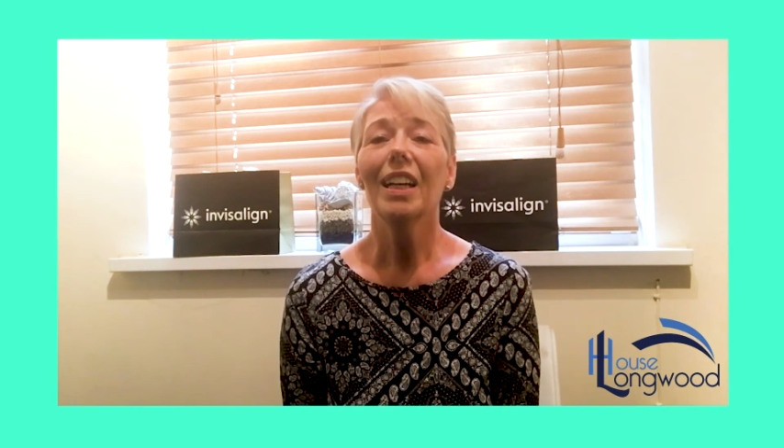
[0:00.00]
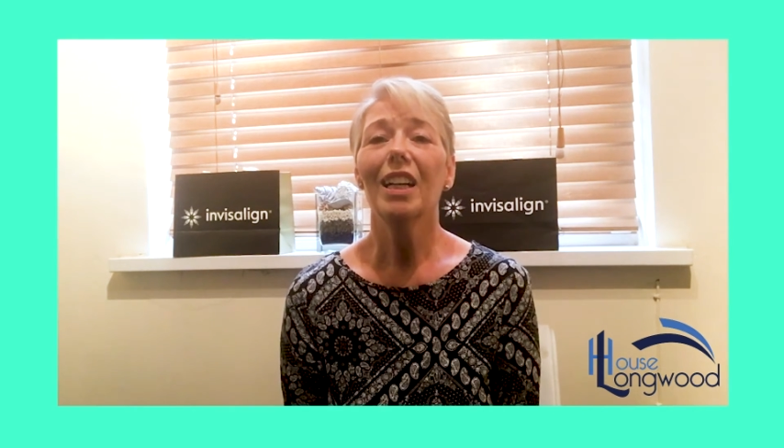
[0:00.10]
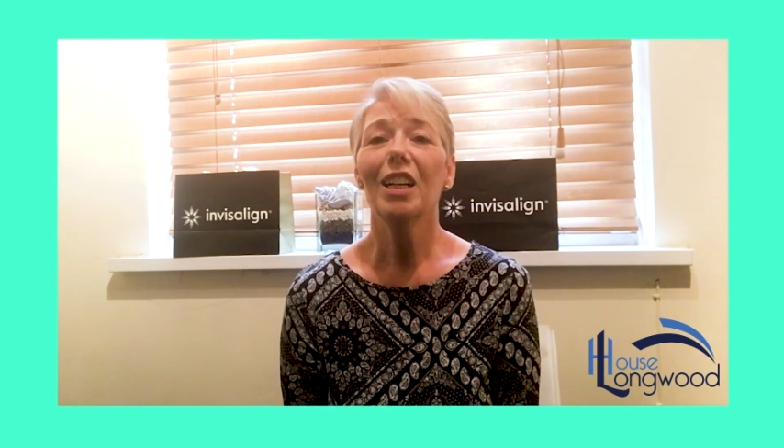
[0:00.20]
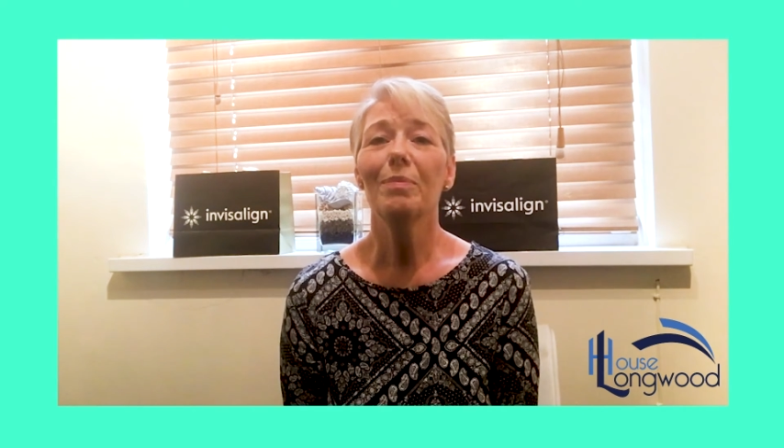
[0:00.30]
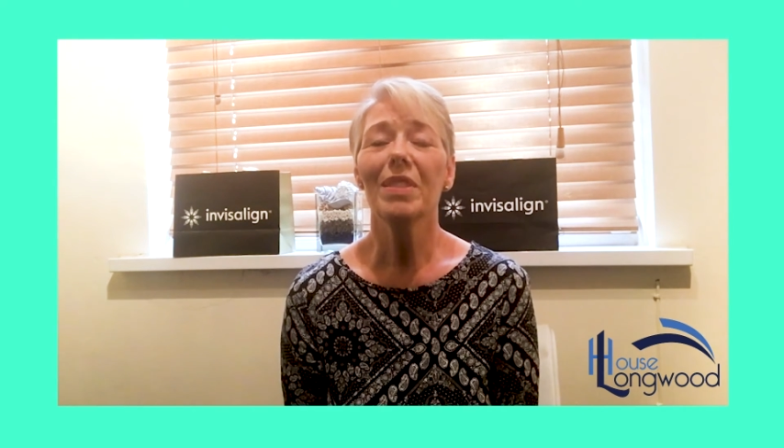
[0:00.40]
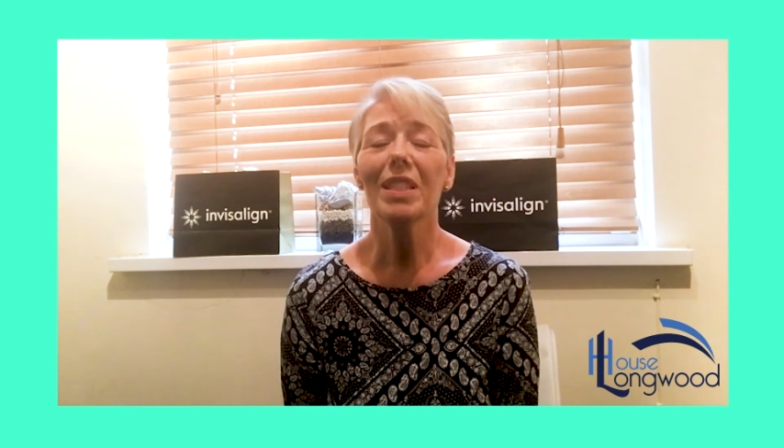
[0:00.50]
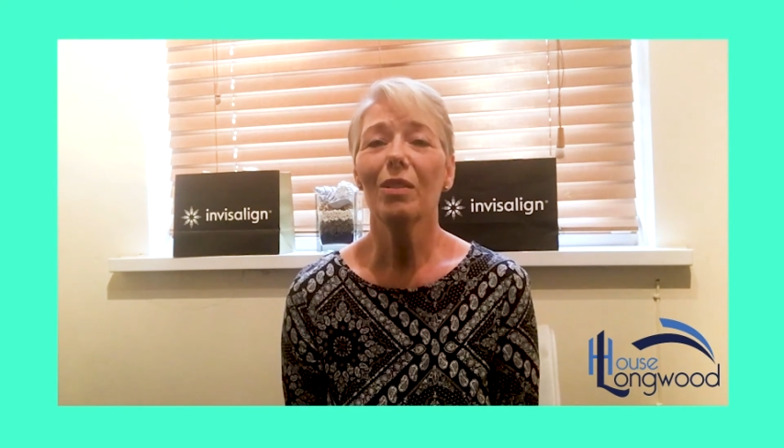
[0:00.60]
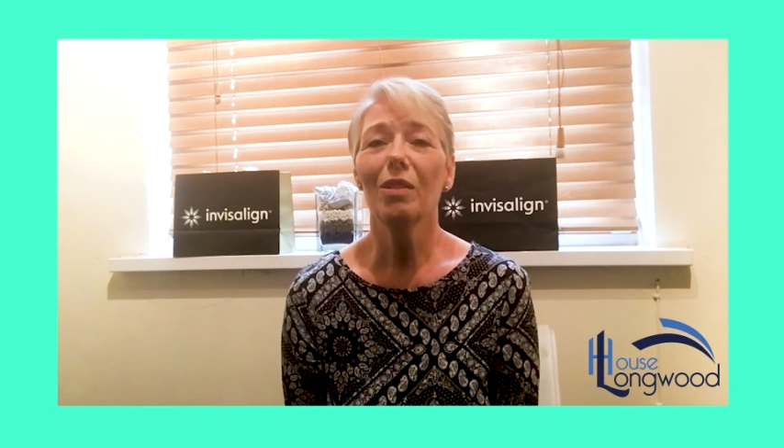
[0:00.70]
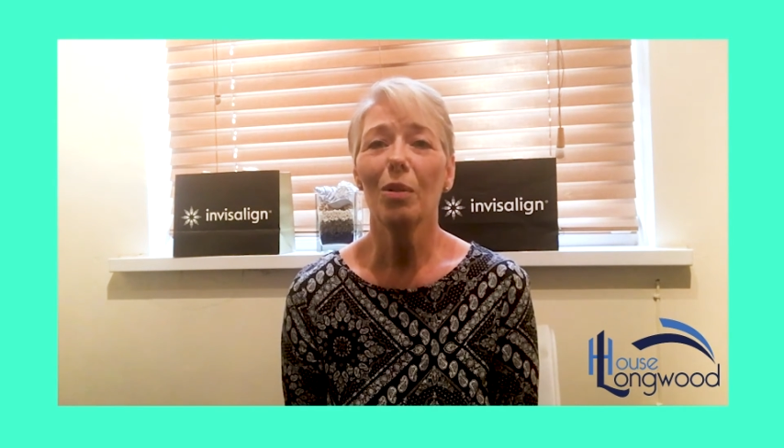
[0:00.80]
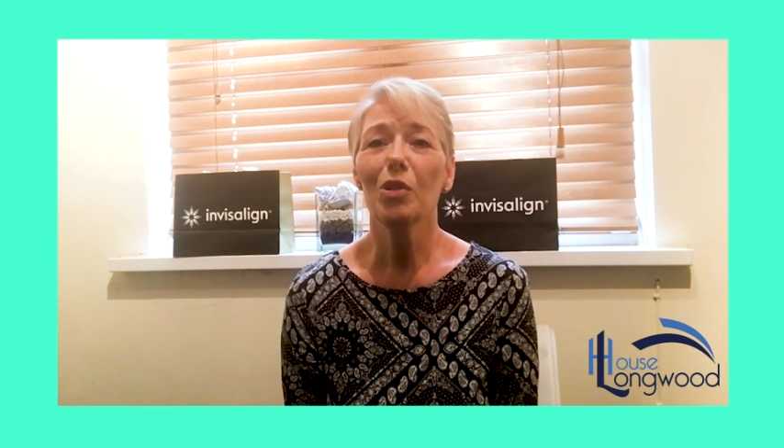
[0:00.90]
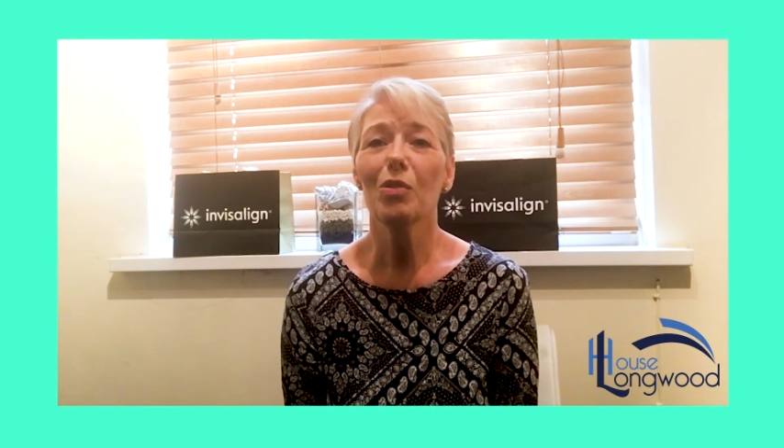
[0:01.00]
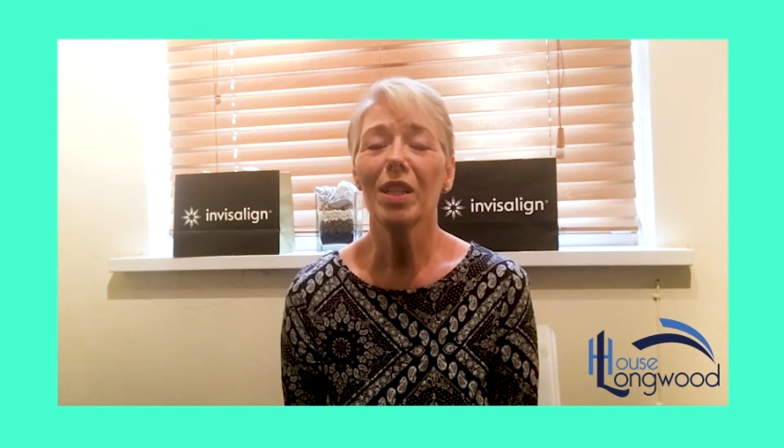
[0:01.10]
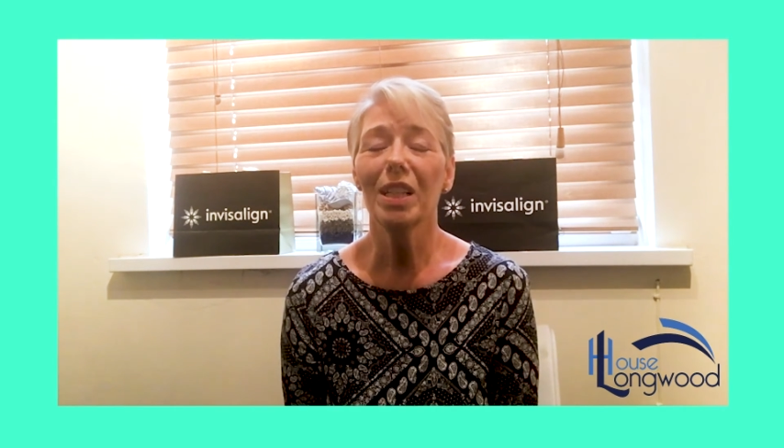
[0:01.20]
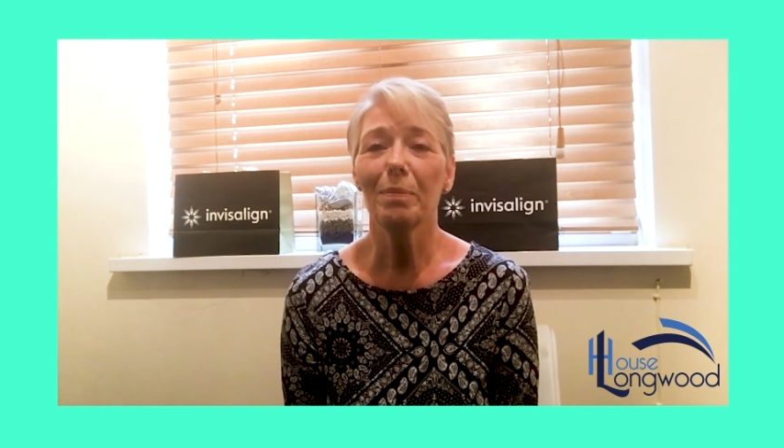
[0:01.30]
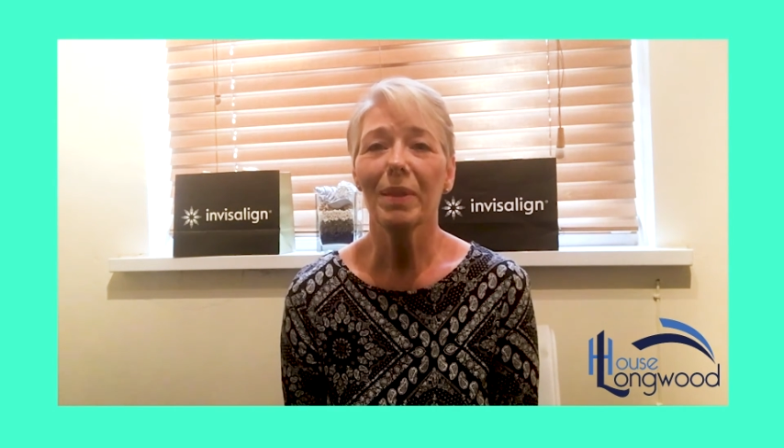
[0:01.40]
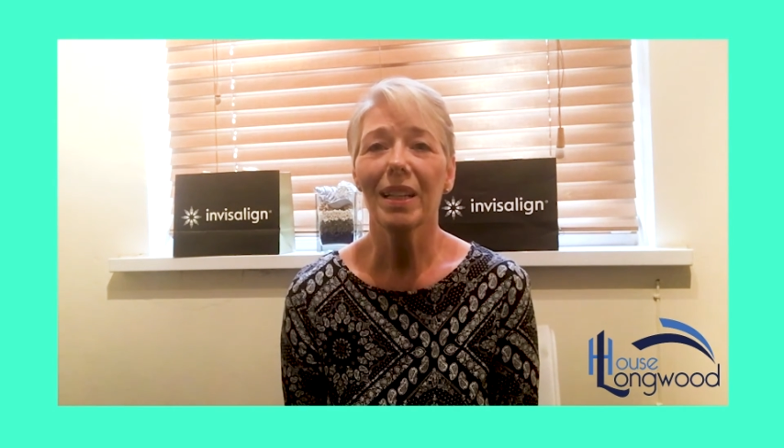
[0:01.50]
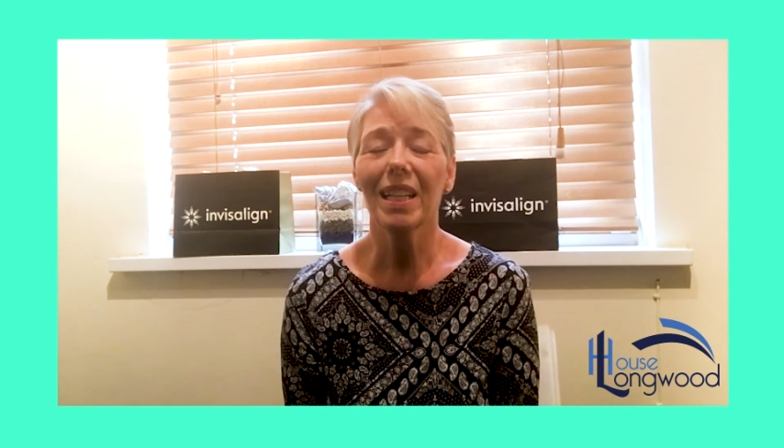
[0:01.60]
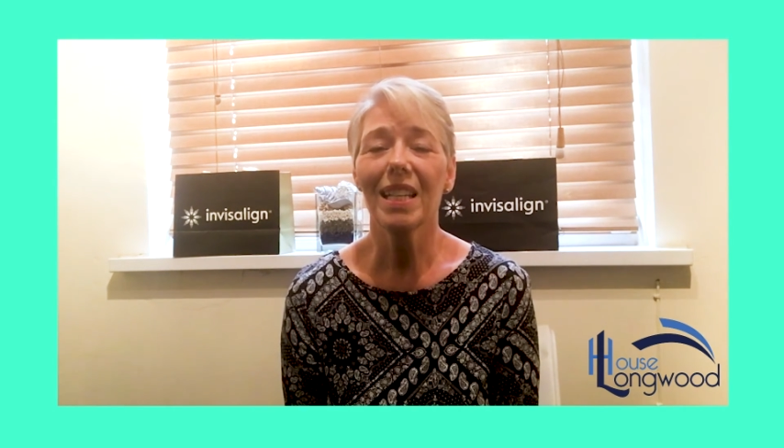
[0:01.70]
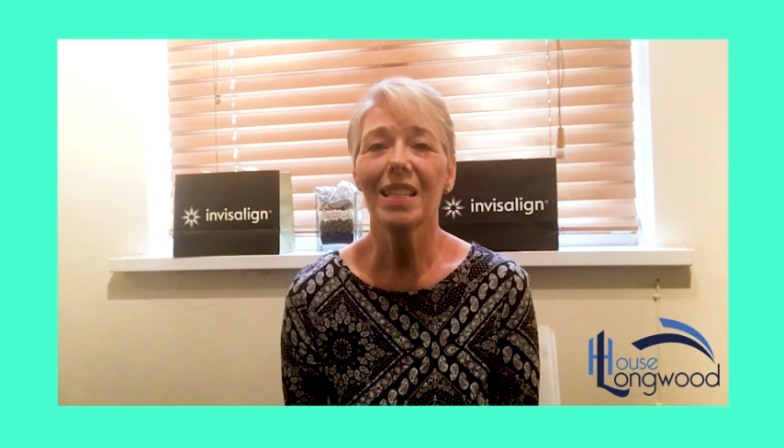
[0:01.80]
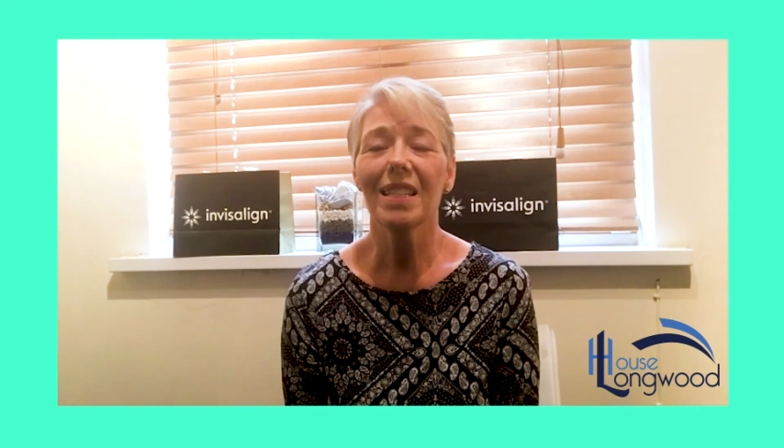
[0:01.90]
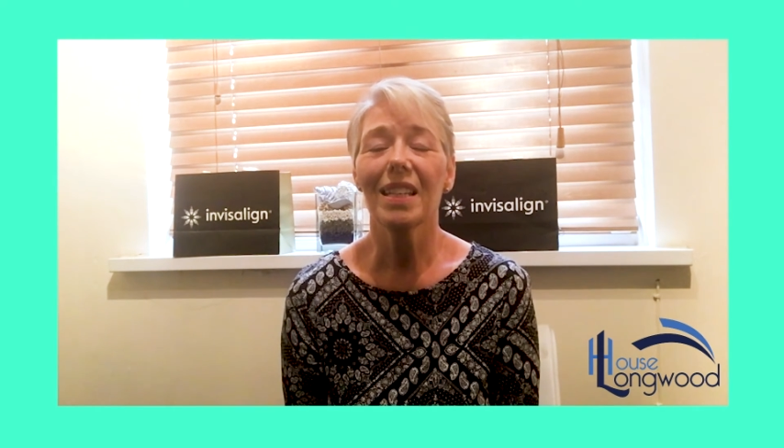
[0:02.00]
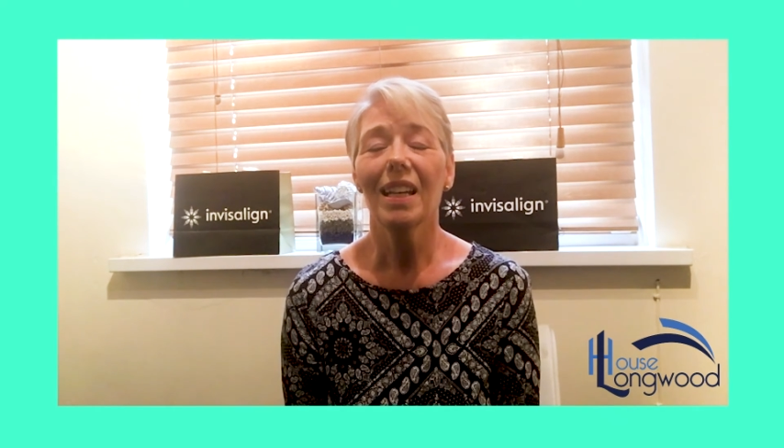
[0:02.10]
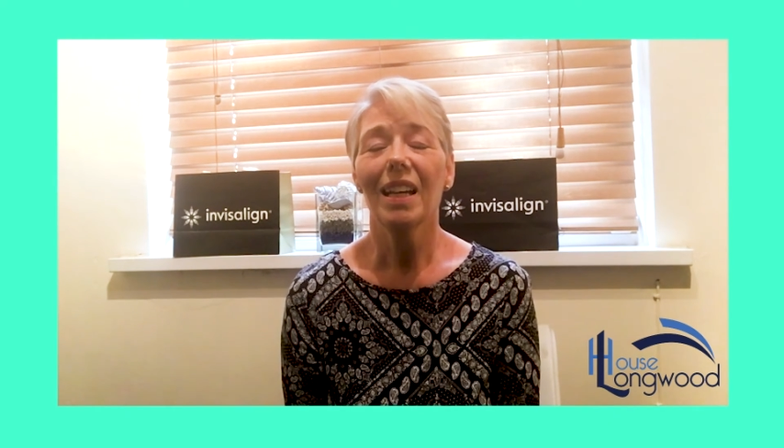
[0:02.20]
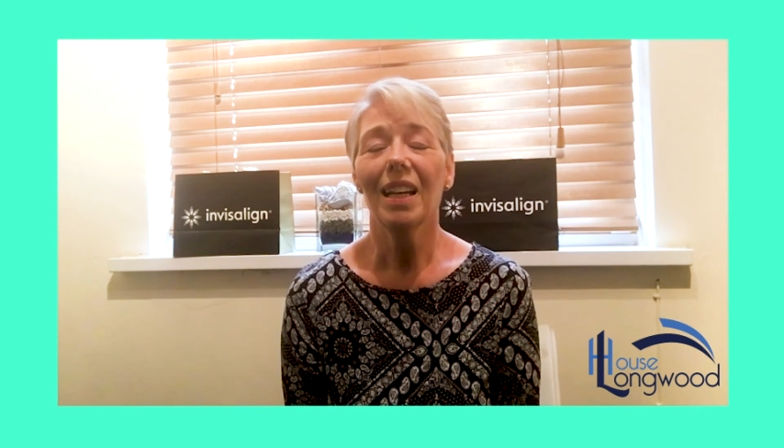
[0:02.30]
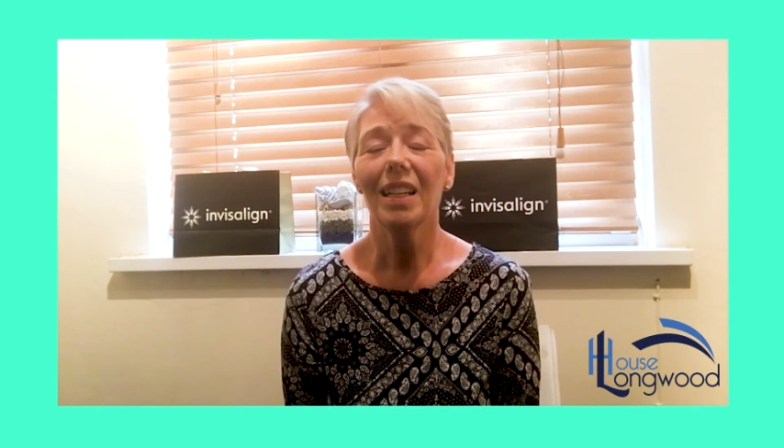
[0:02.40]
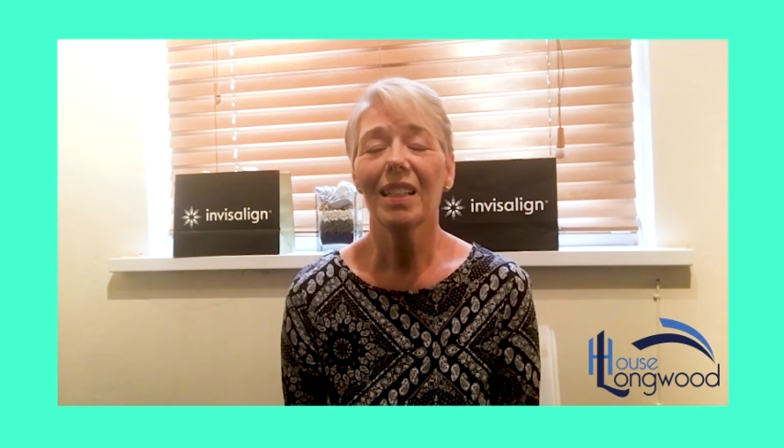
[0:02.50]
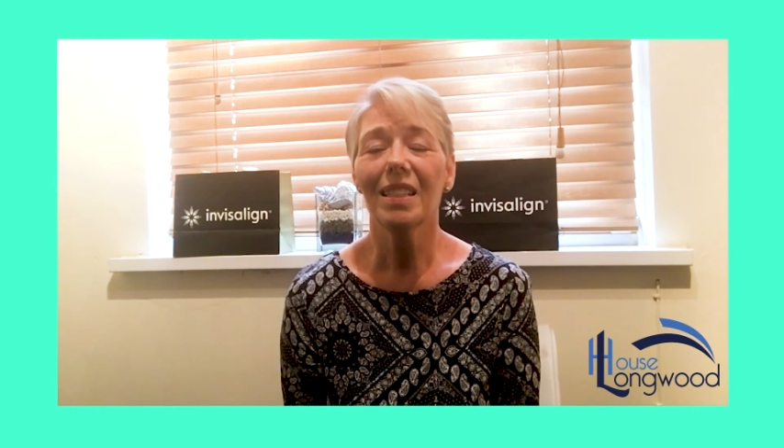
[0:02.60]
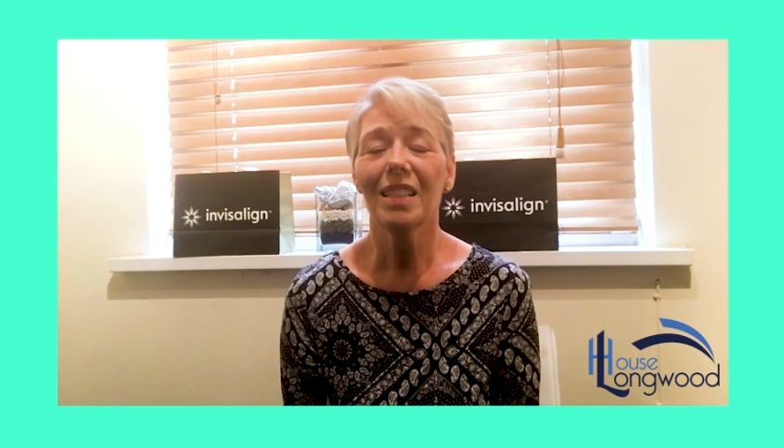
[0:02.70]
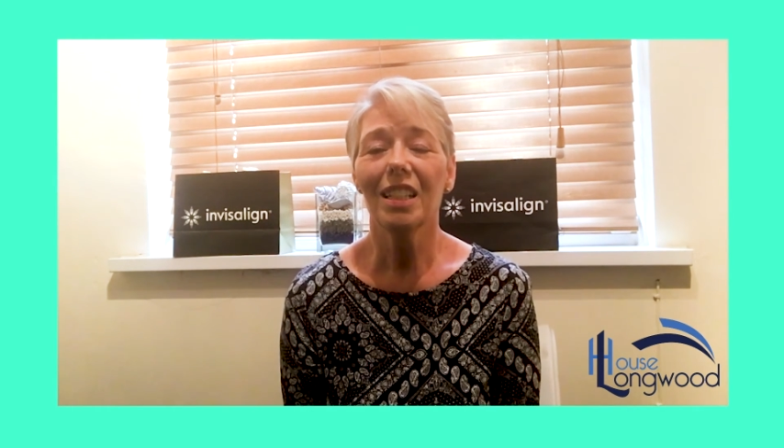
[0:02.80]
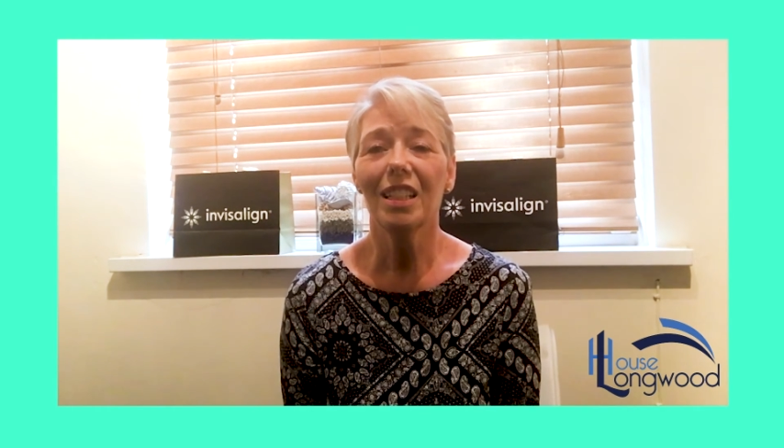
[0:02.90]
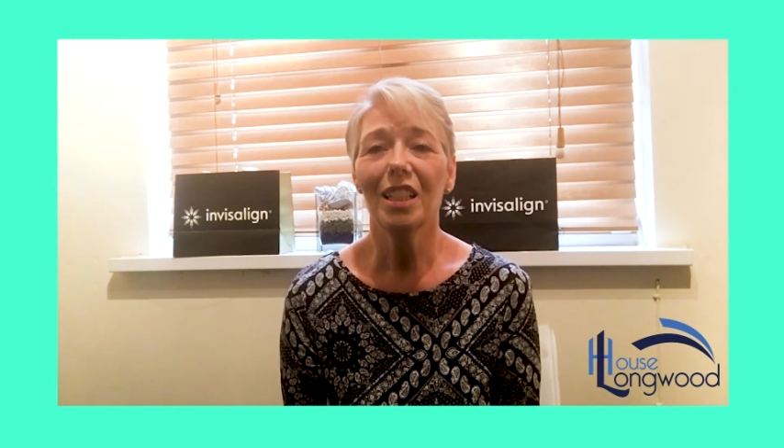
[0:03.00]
So I was really pleased, and